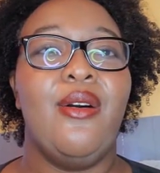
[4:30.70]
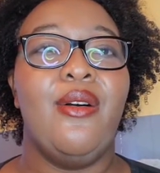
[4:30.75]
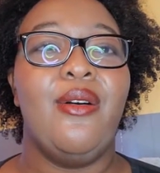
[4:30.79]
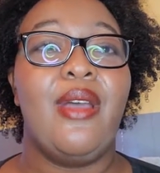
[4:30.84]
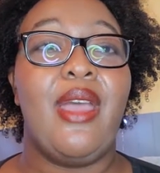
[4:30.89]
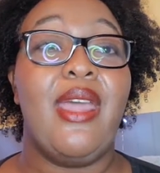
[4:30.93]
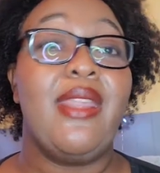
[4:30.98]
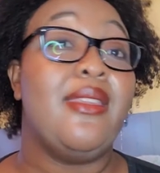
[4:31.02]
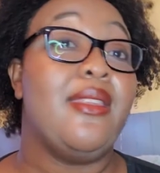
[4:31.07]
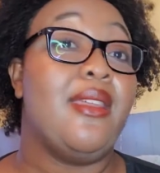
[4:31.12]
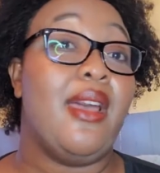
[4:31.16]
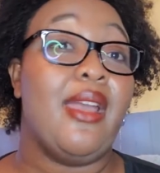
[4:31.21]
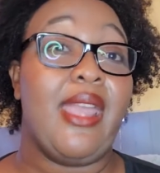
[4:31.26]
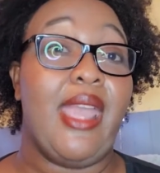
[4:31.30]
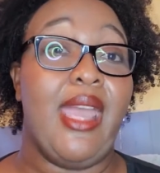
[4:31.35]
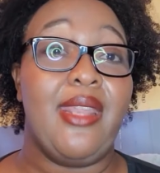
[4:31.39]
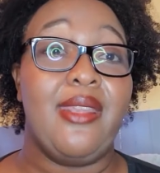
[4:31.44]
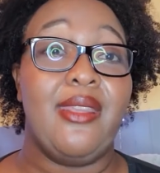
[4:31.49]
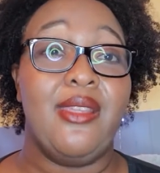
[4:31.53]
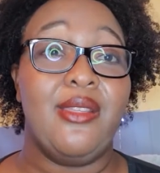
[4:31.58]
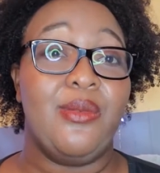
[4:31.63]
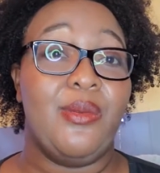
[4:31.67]
And
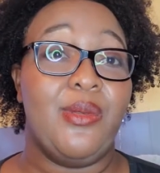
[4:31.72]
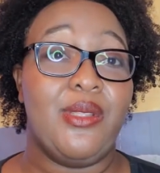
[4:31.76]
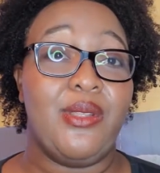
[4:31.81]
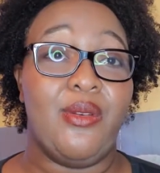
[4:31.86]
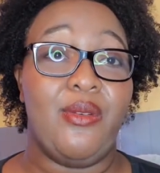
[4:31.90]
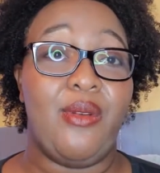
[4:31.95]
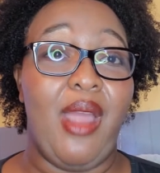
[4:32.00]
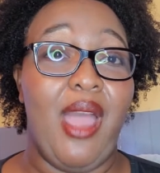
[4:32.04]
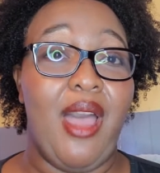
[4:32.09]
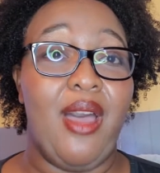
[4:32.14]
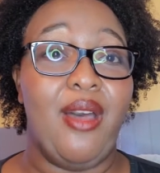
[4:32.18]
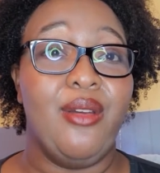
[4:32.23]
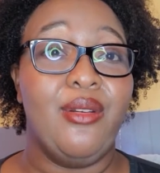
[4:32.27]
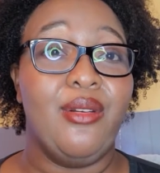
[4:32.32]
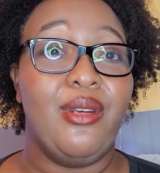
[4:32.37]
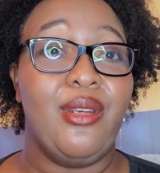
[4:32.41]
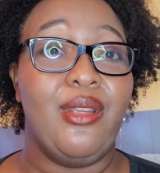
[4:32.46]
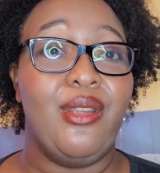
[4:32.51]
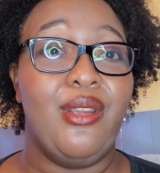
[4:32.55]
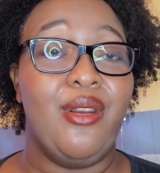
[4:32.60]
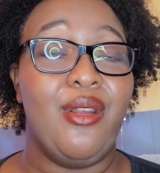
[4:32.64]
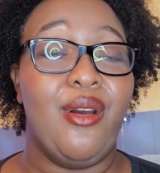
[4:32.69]
again, this was around,
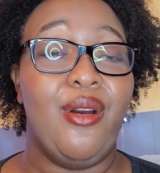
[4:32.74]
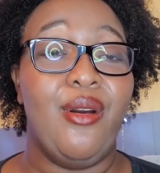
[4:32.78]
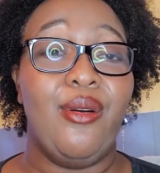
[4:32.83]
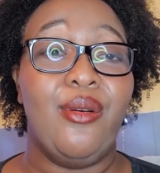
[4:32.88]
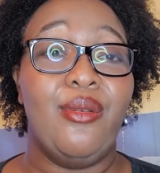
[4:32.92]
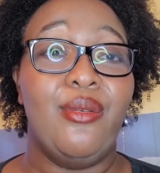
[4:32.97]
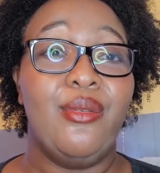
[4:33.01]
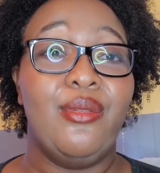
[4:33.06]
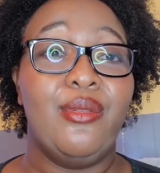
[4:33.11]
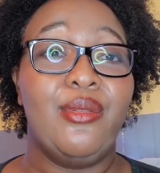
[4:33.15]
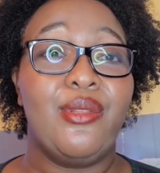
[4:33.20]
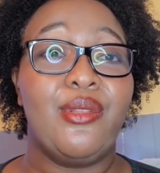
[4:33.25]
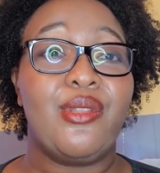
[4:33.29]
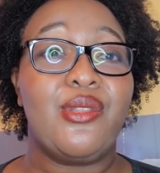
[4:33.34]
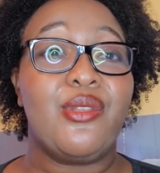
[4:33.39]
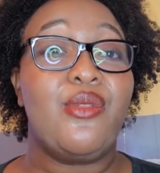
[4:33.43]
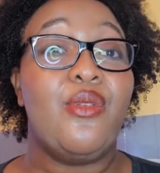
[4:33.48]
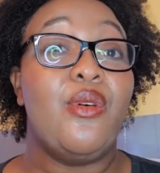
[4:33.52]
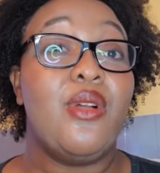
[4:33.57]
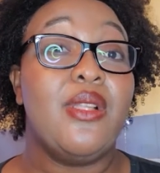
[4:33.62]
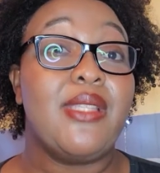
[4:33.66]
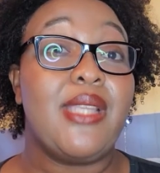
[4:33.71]

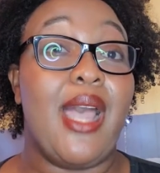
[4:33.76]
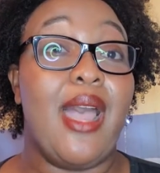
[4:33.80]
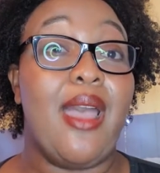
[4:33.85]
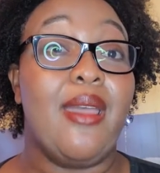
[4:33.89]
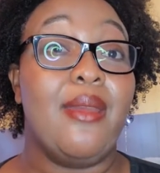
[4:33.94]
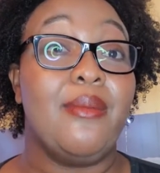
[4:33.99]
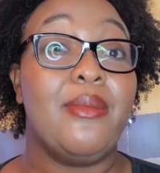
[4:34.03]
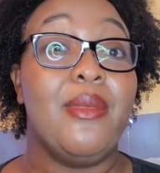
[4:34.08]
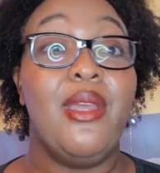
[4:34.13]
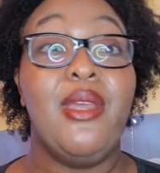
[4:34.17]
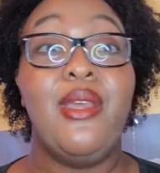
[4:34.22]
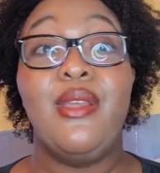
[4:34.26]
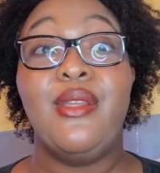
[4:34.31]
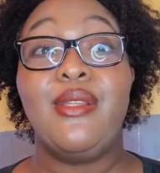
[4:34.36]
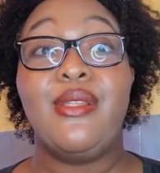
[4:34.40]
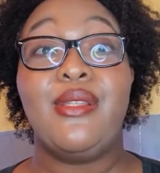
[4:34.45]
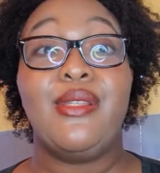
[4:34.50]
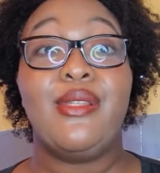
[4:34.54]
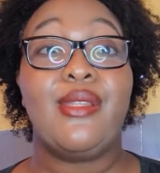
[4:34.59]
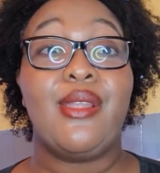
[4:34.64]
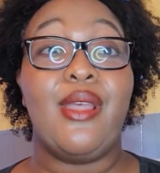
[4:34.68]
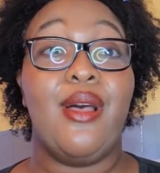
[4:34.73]
school time.
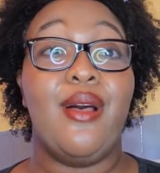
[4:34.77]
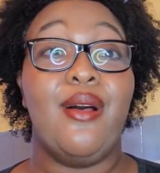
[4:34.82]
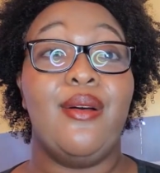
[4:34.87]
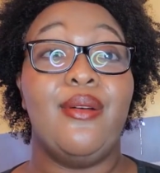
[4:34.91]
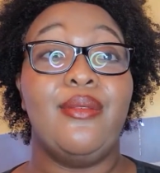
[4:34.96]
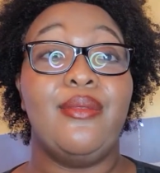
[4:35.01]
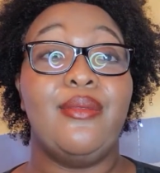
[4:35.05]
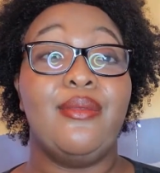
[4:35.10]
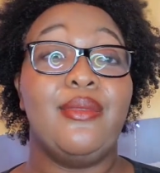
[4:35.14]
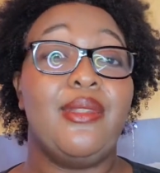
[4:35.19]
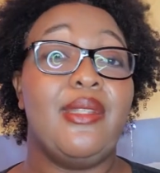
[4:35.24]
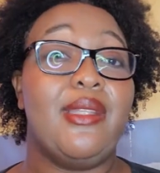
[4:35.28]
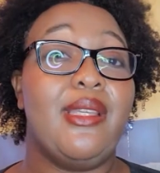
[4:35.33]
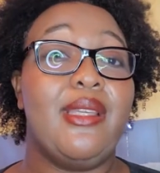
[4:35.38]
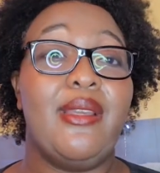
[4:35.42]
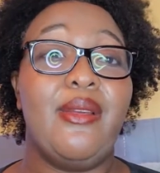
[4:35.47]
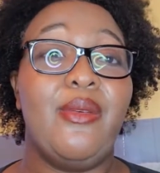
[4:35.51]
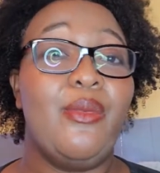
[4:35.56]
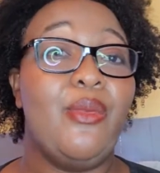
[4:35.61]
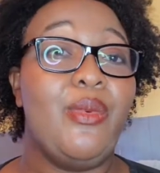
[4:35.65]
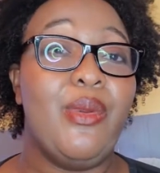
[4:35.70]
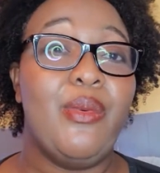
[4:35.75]
So
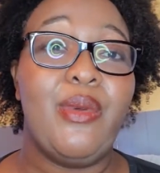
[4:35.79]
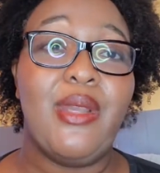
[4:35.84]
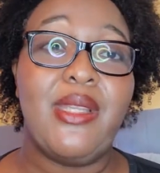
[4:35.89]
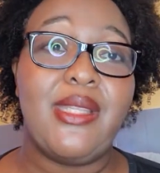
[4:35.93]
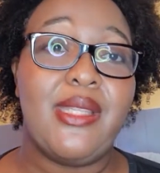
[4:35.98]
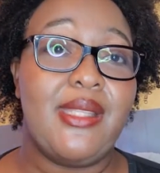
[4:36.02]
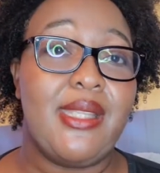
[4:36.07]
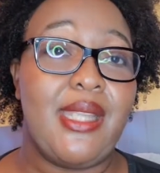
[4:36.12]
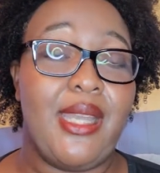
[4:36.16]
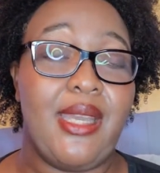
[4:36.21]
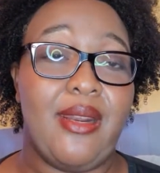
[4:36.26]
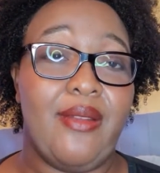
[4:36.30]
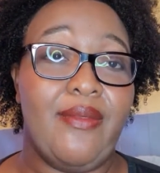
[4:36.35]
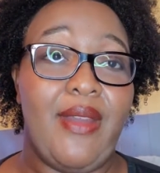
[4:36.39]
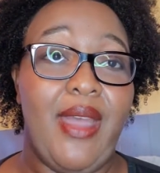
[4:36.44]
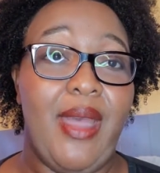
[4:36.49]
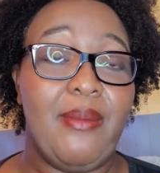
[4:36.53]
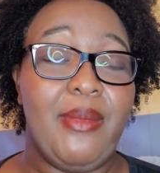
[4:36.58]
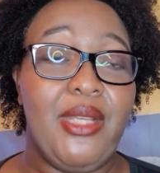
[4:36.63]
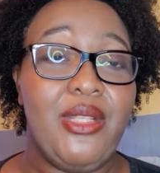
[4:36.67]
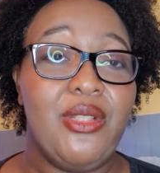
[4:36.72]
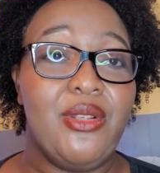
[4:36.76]
we wasn't taking a
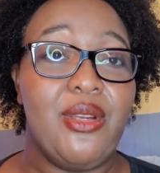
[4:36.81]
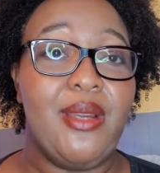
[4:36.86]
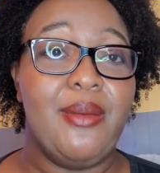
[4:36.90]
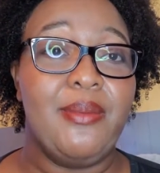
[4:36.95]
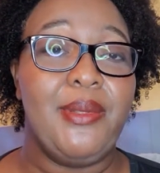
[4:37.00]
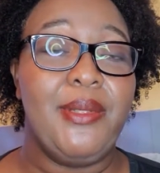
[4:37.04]
family trip.